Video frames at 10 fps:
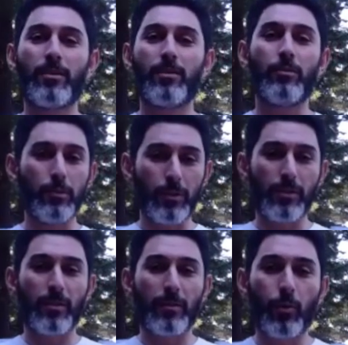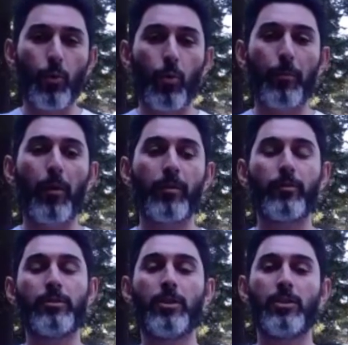this is a core part of your
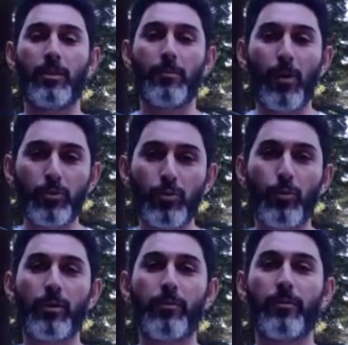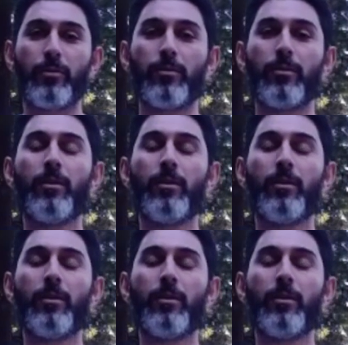teaching in module 1 of your